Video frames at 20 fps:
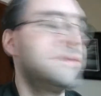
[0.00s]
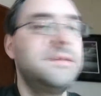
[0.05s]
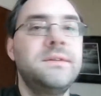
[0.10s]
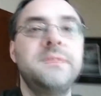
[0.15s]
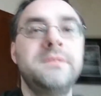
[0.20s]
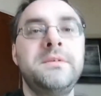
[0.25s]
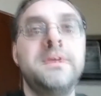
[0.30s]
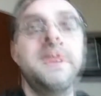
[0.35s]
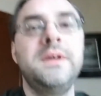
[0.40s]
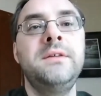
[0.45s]

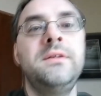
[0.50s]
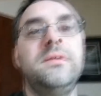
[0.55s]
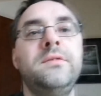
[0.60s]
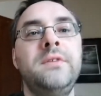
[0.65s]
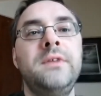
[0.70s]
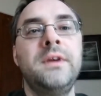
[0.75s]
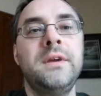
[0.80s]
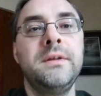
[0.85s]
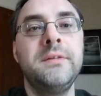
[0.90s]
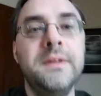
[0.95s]
Okay, off
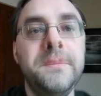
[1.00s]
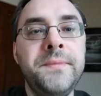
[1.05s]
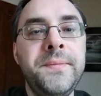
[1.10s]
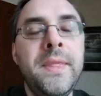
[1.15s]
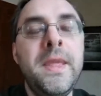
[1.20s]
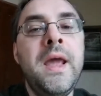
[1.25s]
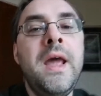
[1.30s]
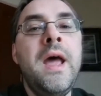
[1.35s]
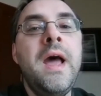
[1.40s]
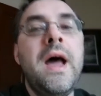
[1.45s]
you go
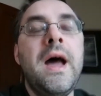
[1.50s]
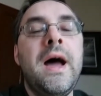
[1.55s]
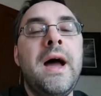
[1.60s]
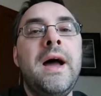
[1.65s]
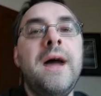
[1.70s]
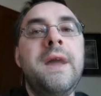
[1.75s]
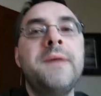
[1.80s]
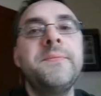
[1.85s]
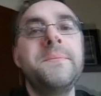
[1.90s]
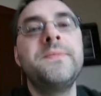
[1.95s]

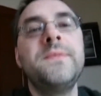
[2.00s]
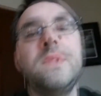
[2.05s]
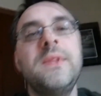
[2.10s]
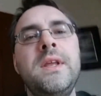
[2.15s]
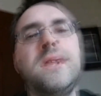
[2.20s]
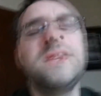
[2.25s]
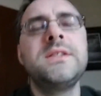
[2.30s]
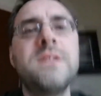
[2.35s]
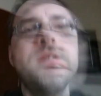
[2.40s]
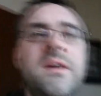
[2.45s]
then.
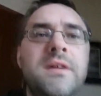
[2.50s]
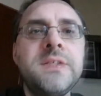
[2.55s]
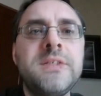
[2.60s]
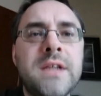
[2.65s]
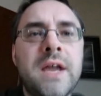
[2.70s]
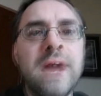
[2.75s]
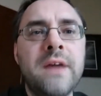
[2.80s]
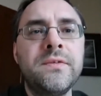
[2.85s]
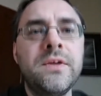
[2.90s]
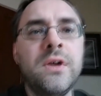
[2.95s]
It's nice to
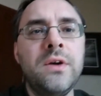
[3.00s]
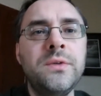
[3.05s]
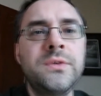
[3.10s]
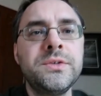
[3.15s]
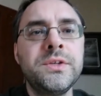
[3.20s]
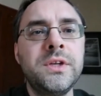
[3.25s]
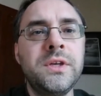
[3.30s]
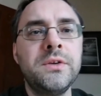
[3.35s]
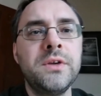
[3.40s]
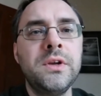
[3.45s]
have goals
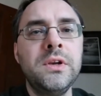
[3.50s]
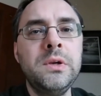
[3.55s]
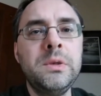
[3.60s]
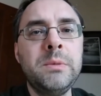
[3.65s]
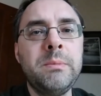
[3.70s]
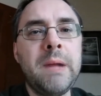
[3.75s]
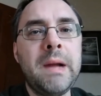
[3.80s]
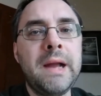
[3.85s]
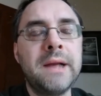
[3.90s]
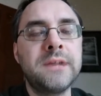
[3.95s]
that you can
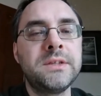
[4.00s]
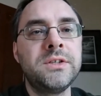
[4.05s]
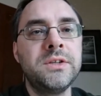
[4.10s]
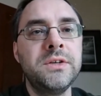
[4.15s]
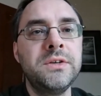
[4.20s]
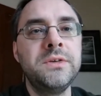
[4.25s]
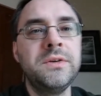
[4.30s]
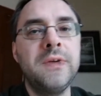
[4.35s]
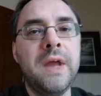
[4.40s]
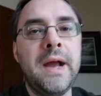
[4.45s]
look back
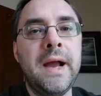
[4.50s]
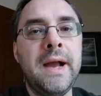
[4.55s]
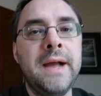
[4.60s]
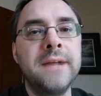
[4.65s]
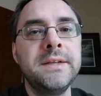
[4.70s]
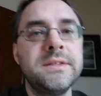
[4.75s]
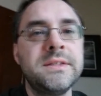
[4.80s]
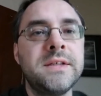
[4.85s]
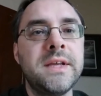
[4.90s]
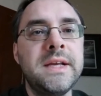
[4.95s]
to
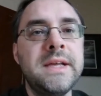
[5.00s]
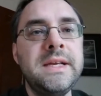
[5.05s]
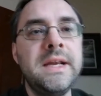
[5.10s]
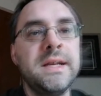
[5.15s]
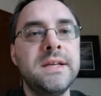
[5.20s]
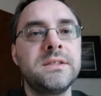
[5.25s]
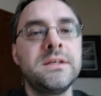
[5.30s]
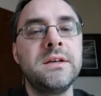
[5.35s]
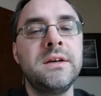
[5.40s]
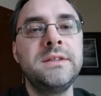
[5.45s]
and say,
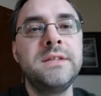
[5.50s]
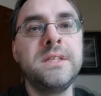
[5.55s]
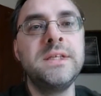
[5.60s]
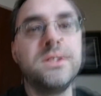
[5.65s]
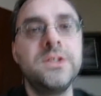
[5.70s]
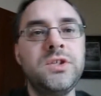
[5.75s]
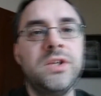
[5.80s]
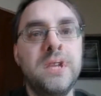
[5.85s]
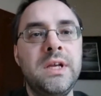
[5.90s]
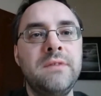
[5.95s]
yes, I did
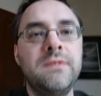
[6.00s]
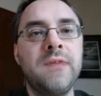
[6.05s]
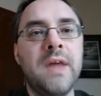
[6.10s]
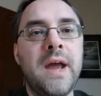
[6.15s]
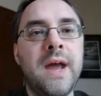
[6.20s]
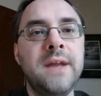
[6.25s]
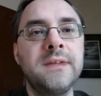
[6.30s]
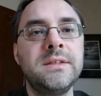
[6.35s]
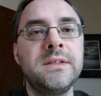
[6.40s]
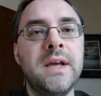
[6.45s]
achieve
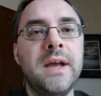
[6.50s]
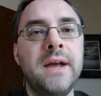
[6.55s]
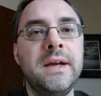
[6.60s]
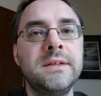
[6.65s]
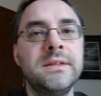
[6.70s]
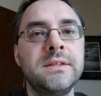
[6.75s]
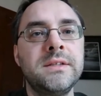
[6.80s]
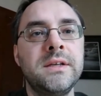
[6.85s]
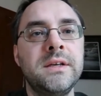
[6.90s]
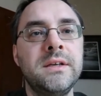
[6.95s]
that,
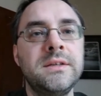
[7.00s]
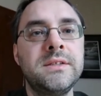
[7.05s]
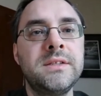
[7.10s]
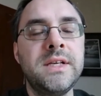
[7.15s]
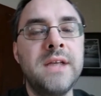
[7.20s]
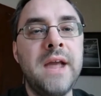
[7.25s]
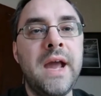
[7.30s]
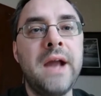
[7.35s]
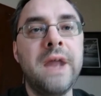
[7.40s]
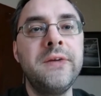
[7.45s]
and
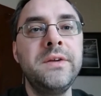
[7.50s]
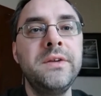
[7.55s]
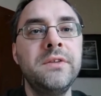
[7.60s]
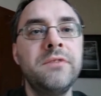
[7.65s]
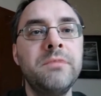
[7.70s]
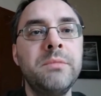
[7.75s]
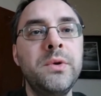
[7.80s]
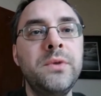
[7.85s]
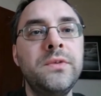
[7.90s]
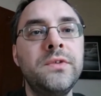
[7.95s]
see how you've
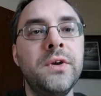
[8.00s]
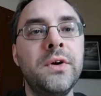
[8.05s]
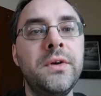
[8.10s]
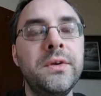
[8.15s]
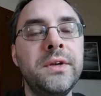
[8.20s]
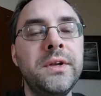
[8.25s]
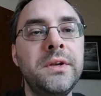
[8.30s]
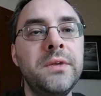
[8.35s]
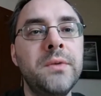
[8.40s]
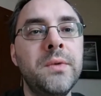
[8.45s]
moved on
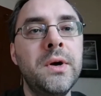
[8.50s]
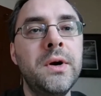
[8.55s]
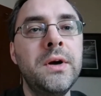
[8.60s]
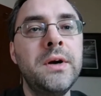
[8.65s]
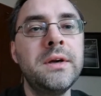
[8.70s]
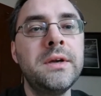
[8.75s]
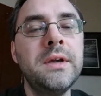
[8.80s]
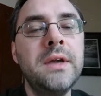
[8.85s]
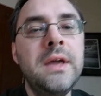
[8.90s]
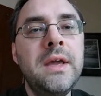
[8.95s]
in your
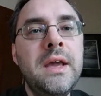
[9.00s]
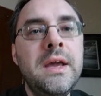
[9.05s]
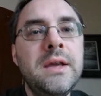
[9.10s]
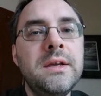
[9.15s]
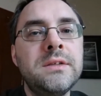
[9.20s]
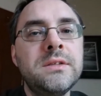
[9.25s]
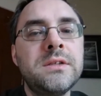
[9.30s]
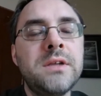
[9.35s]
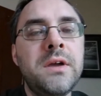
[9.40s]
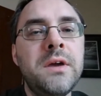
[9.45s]
work.
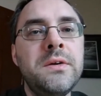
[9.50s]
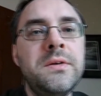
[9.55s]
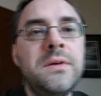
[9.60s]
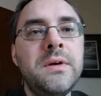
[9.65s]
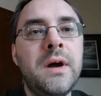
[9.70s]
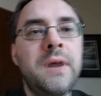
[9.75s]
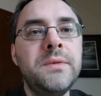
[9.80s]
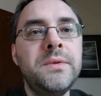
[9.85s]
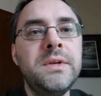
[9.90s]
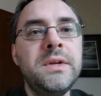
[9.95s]
So
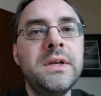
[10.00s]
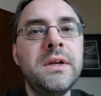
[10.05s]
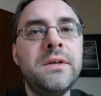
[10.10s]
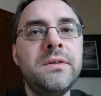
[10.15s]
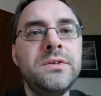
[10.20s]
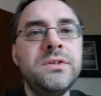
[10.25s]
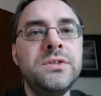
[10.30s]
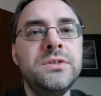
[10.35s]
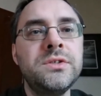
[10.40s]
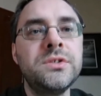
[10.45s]
I would
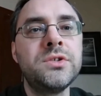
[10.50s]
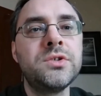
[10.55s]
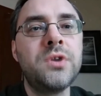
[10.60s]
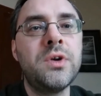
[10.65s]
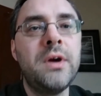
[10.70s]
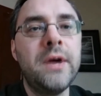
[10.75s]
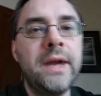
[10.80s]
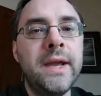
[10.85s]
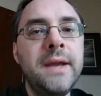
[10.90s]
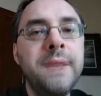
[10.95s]
encourage you to
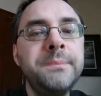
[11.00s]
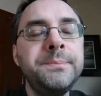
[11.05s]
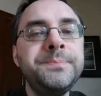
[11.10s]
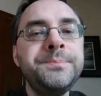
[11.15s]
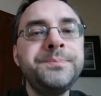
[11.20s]
try it.